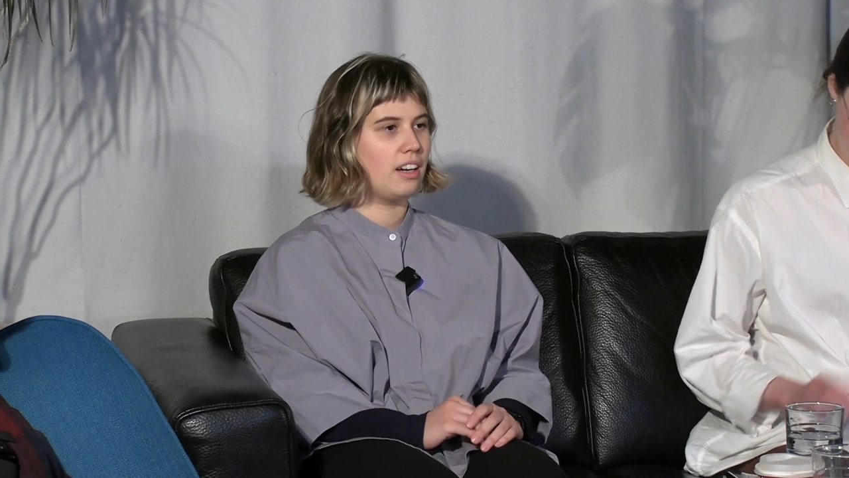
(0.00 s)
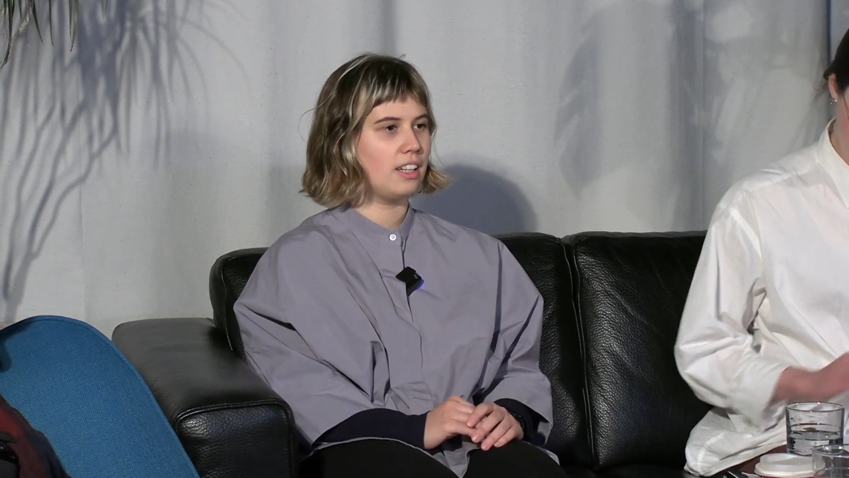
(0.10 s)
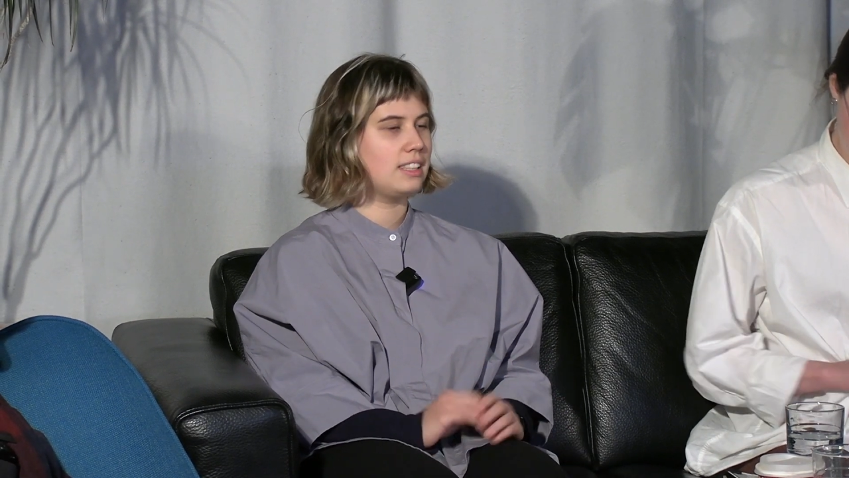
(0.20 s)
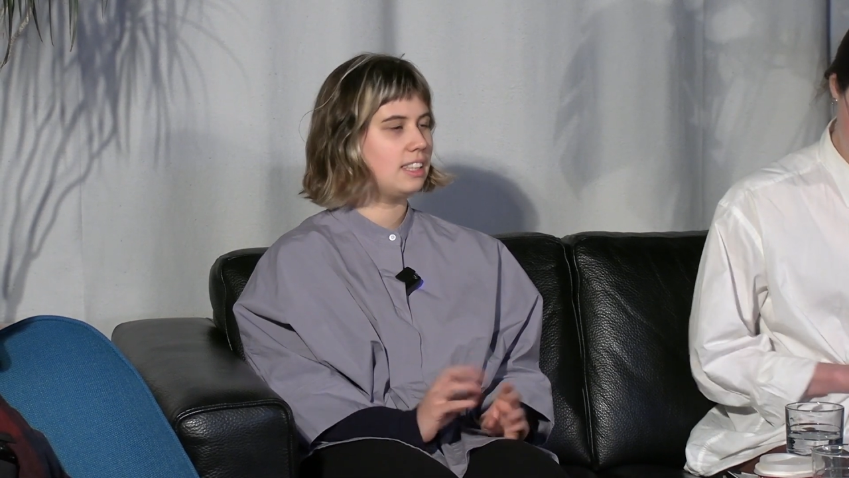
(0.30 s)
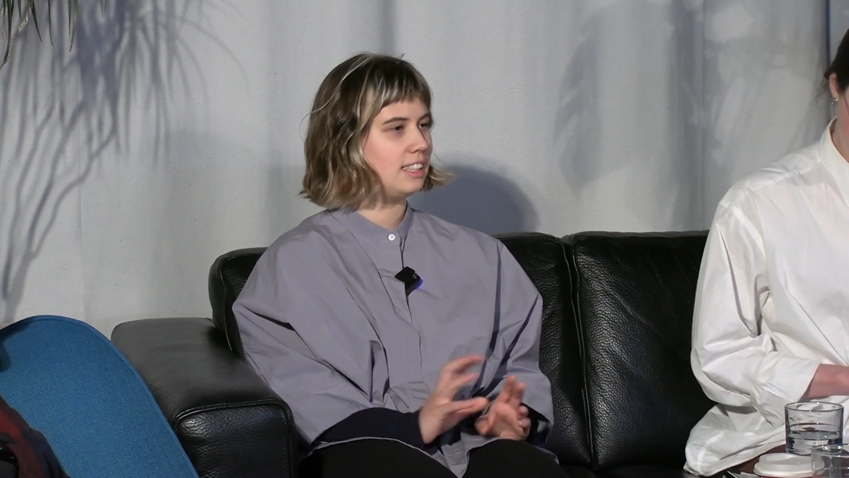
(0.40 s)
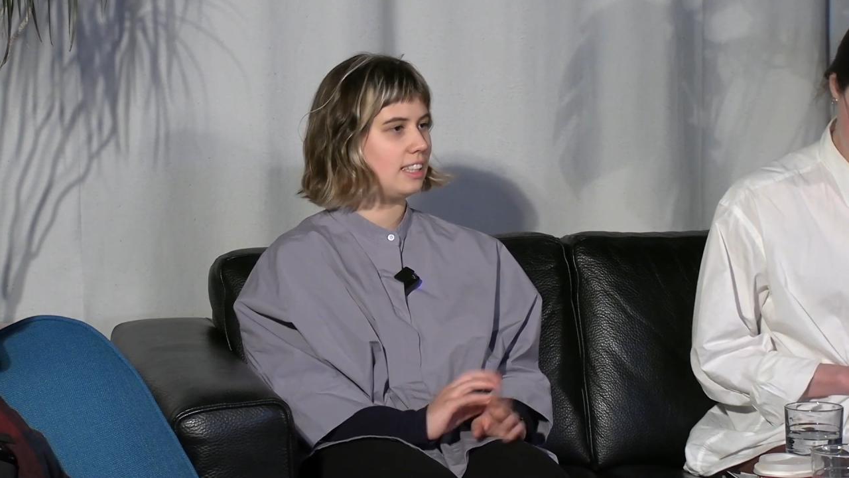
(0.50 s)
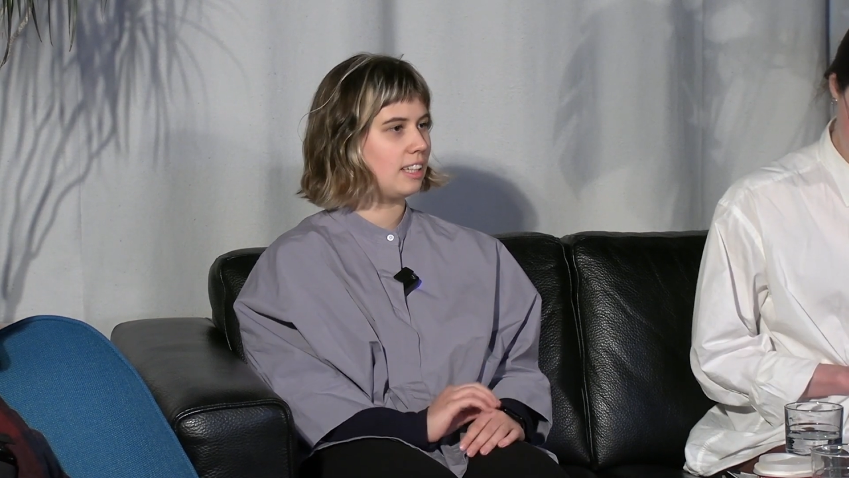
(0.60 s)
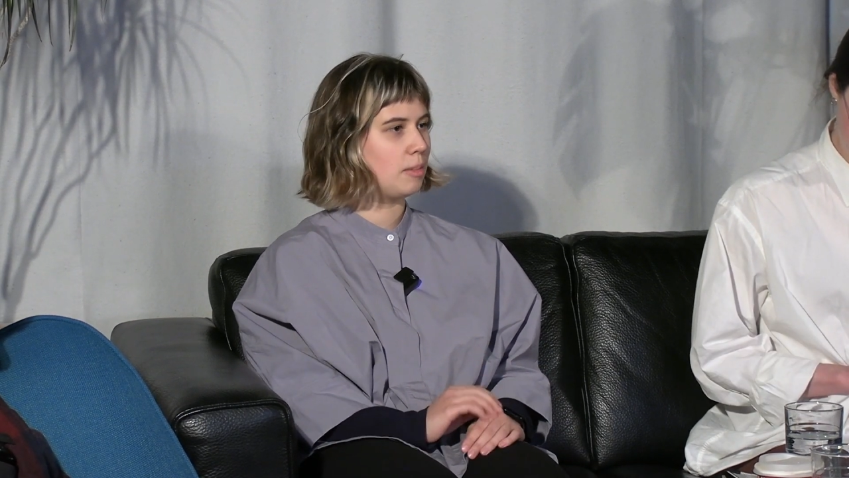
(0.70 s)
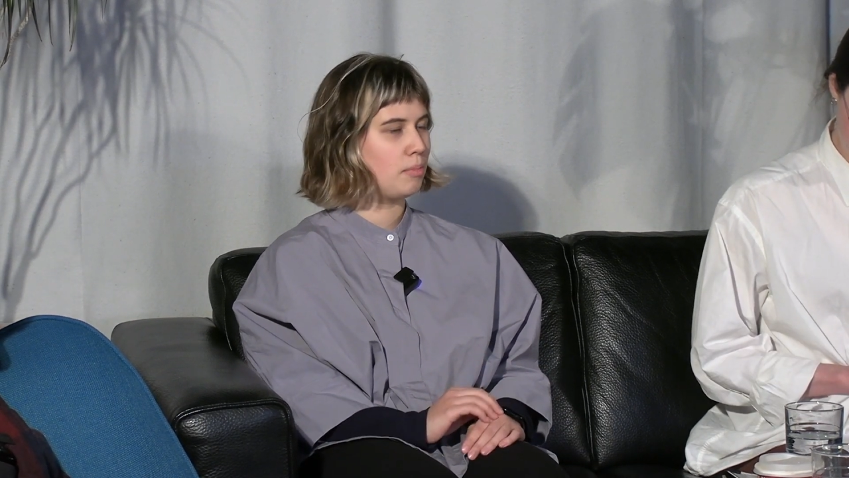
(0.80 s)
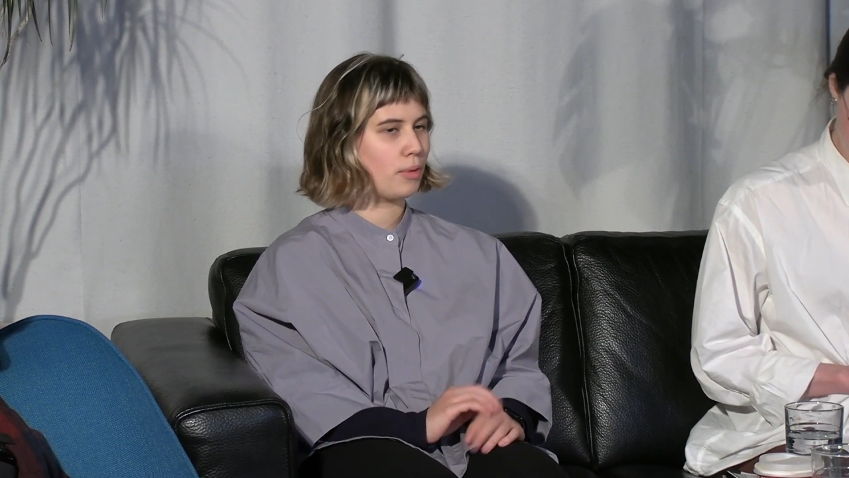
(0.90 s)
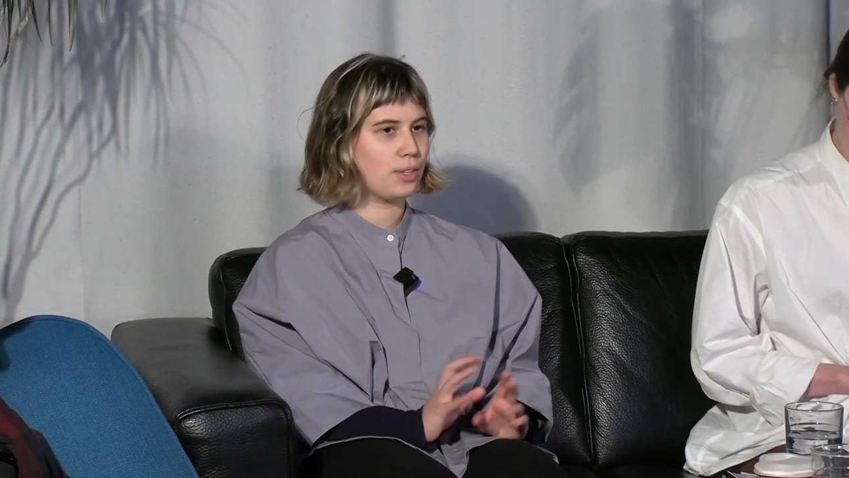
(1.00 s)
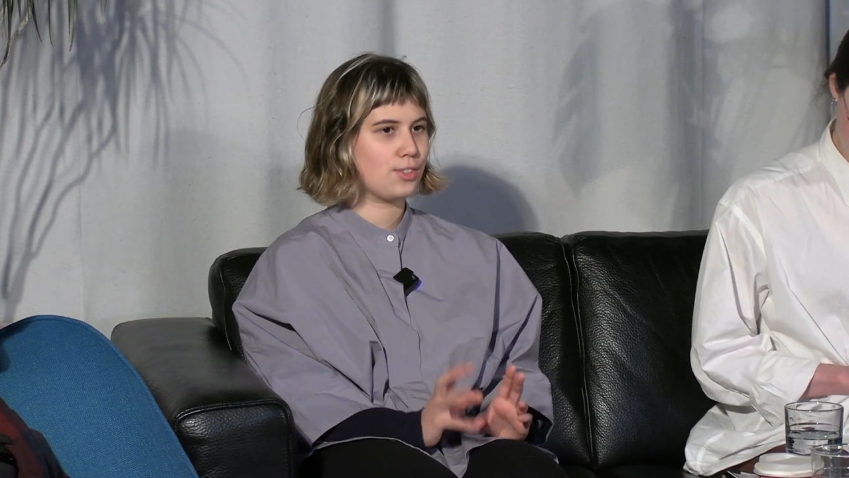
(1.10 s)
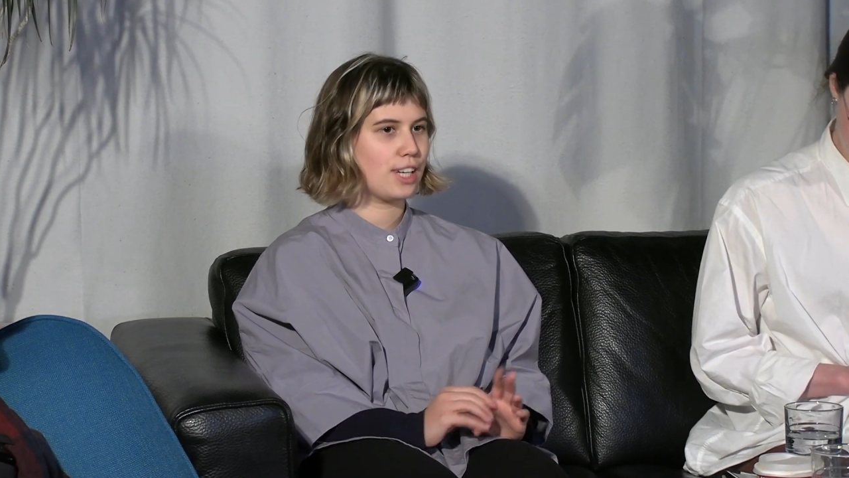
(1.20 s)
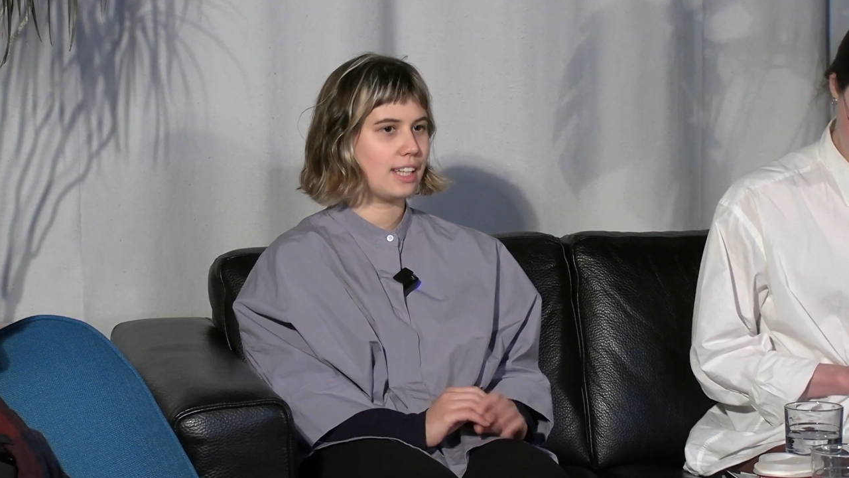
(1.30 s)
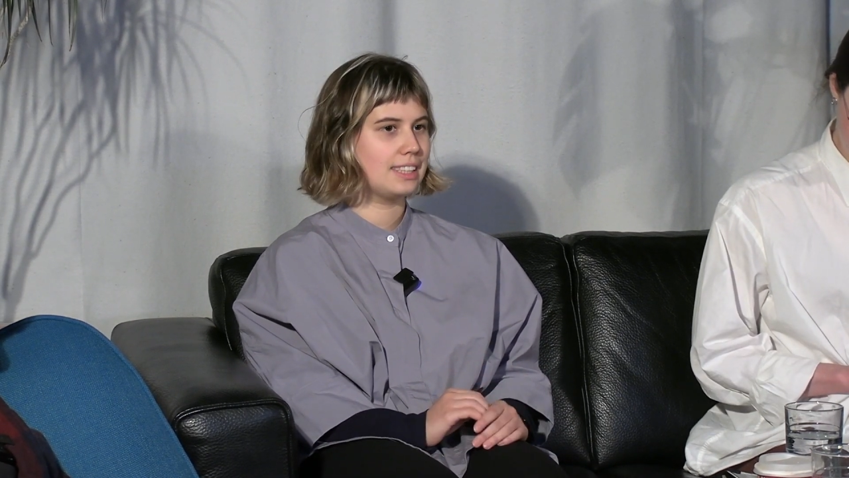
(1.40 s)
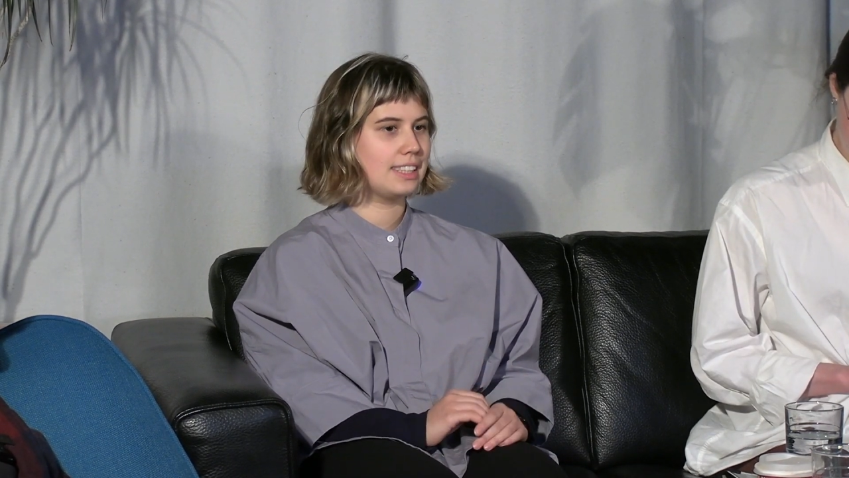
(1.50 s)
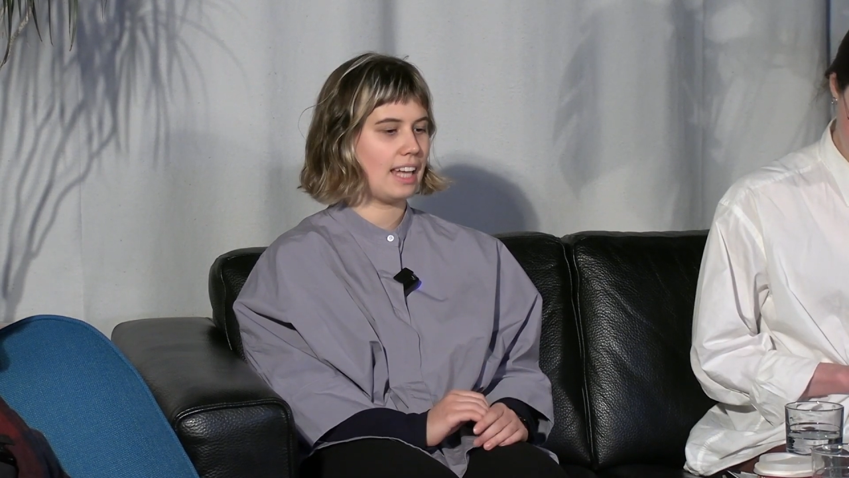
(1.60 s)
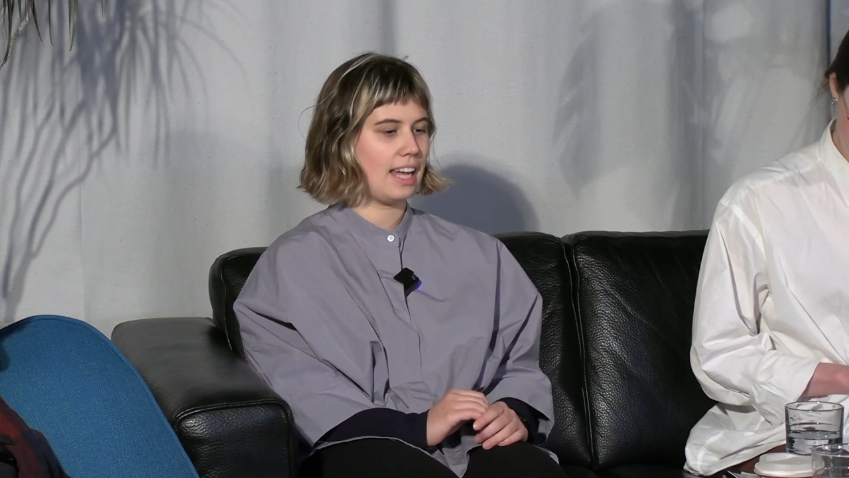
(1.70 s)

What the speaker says: artistic projects